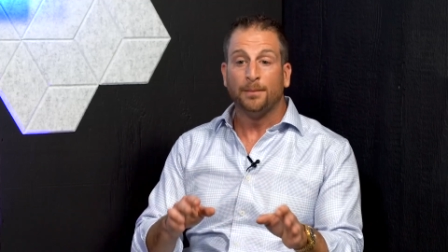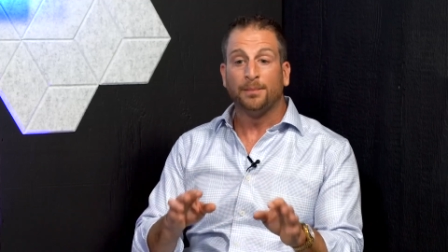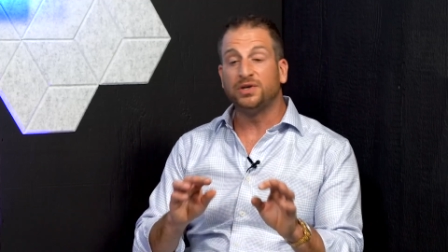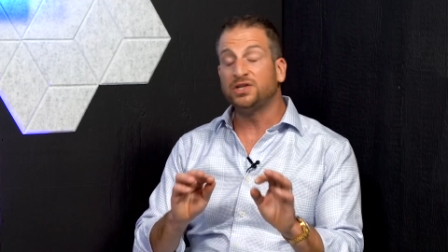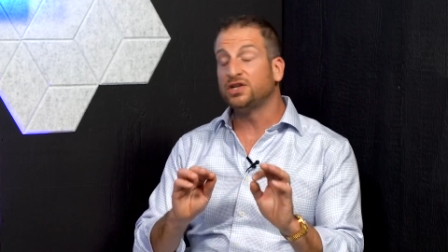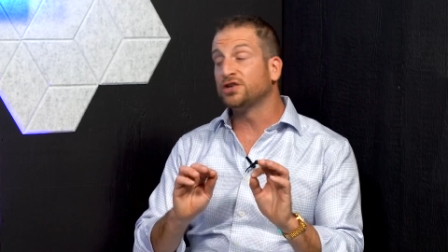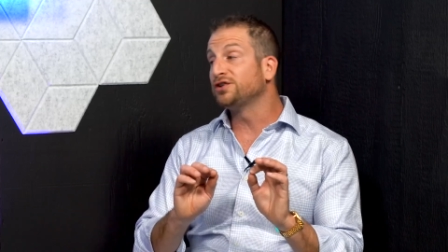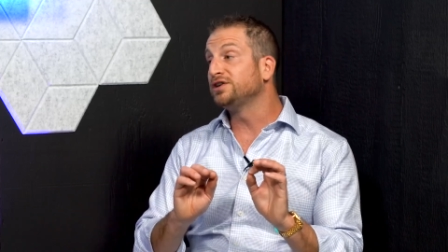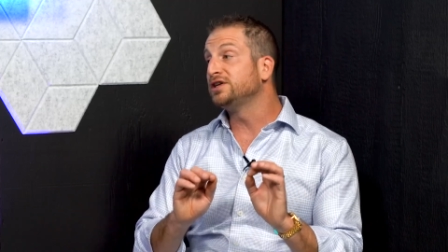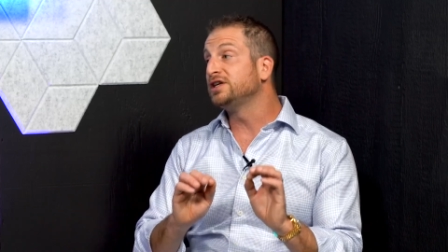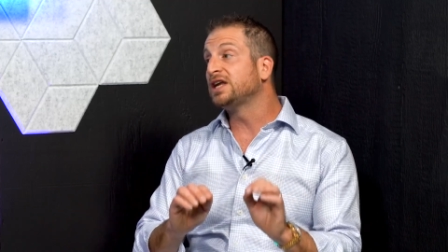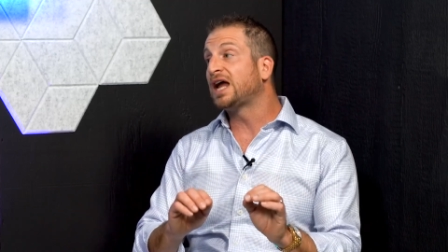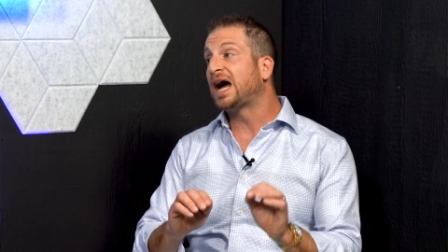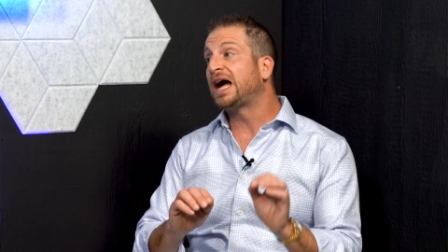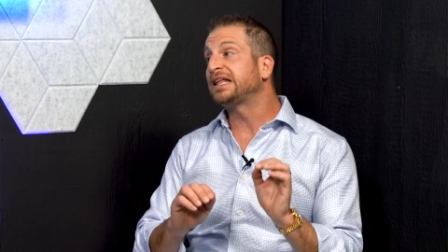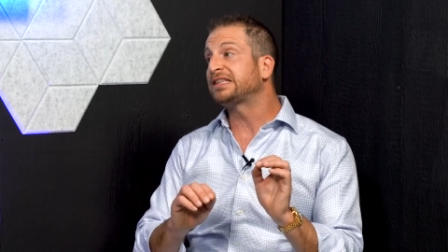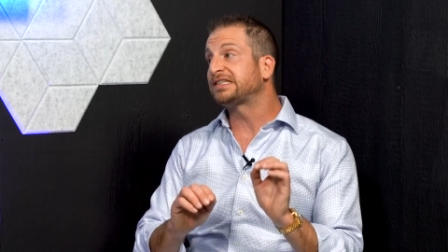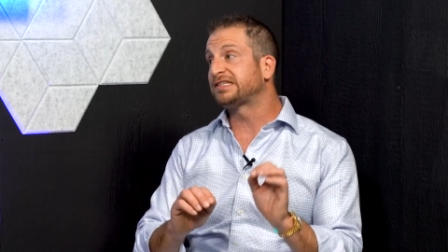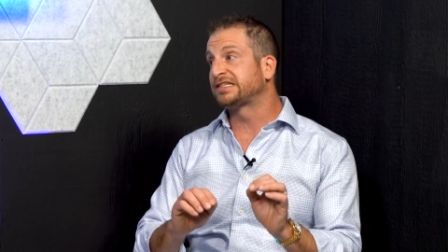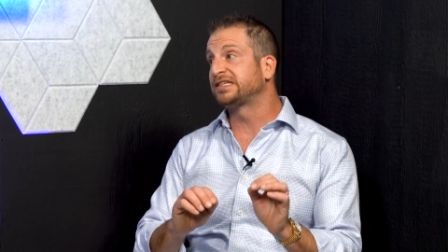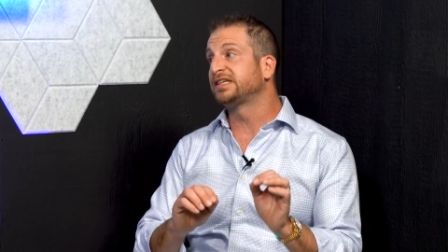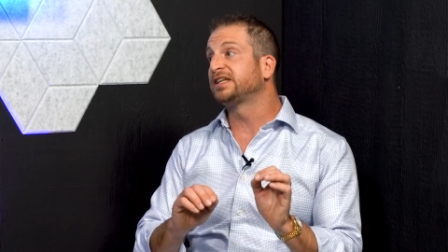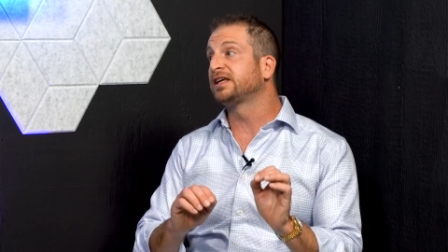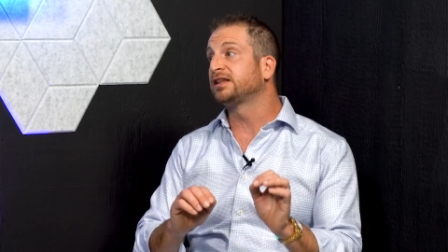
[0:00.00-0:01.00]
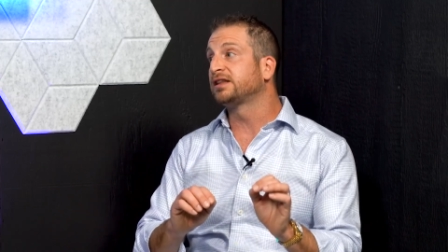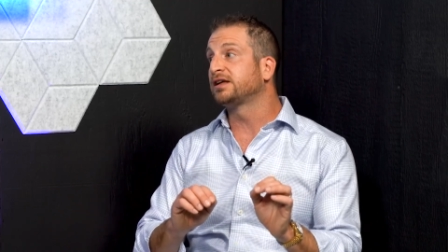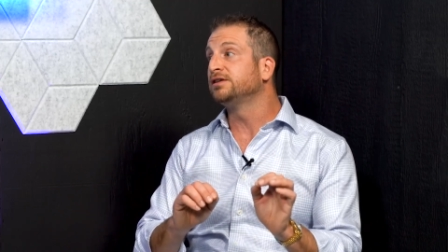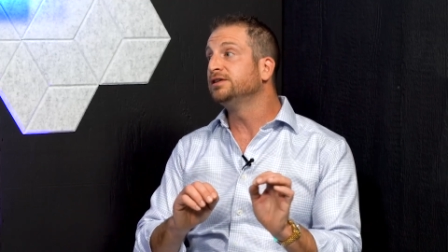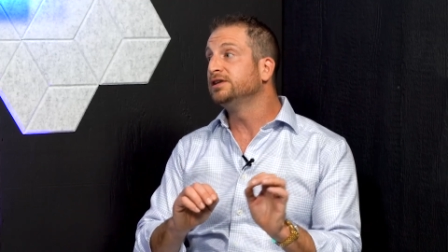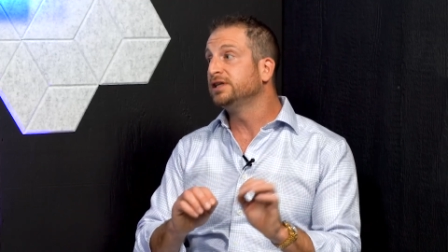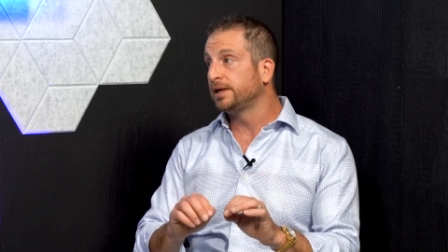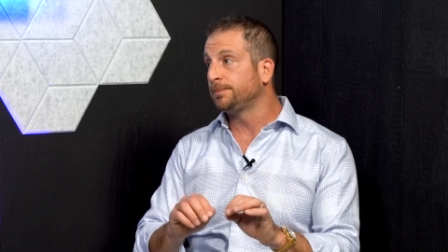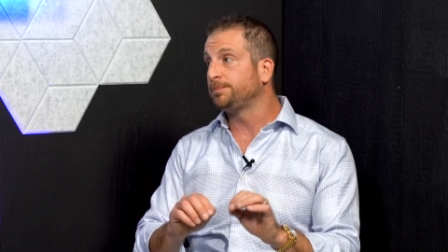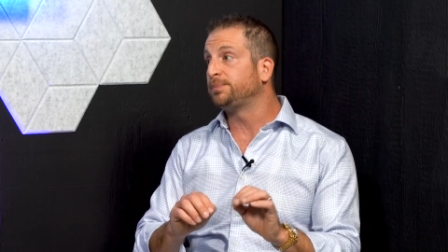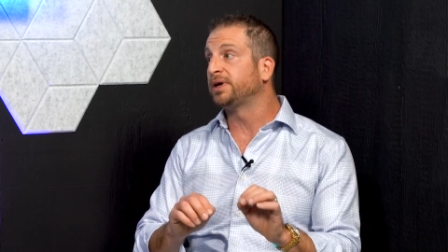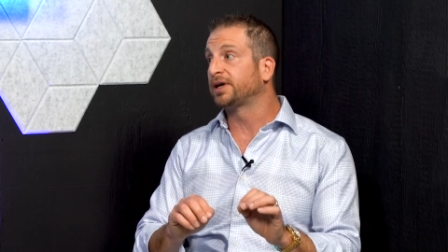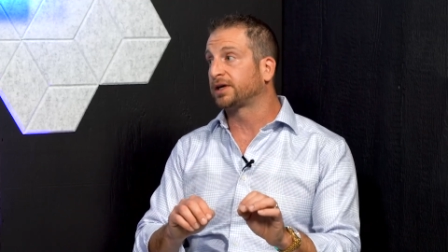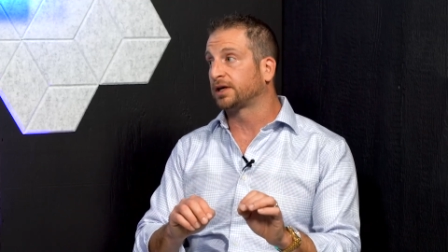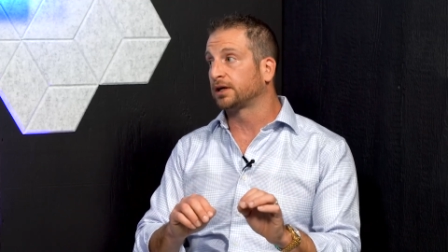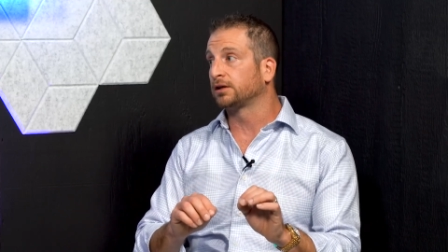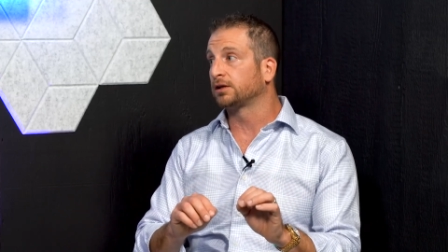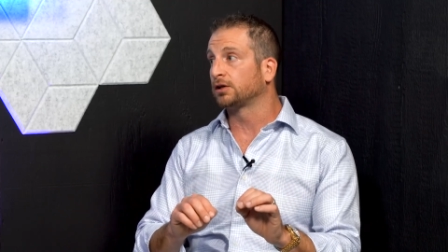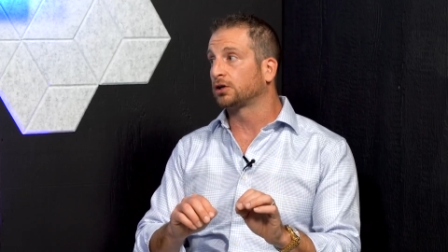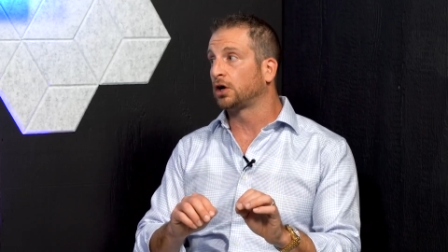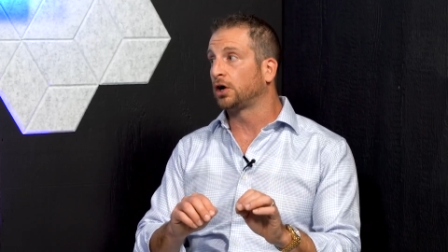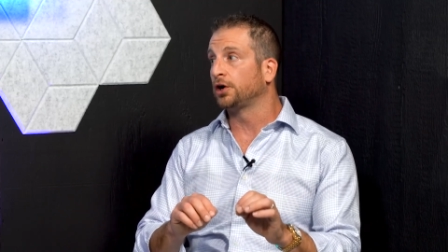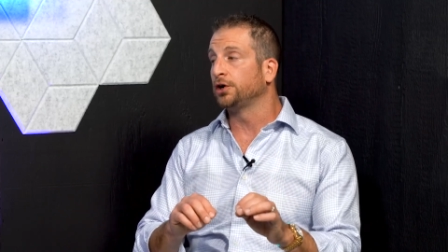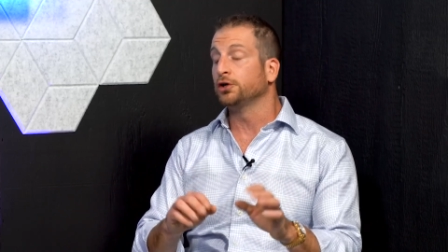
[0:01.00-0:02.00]
But you're not sitting there
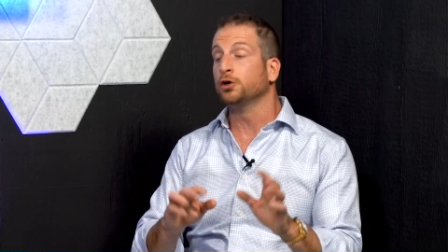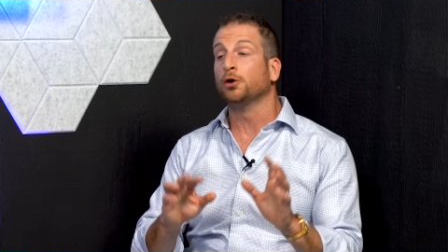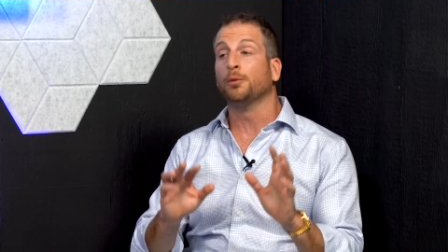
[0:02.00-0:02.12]
nitpicking the car.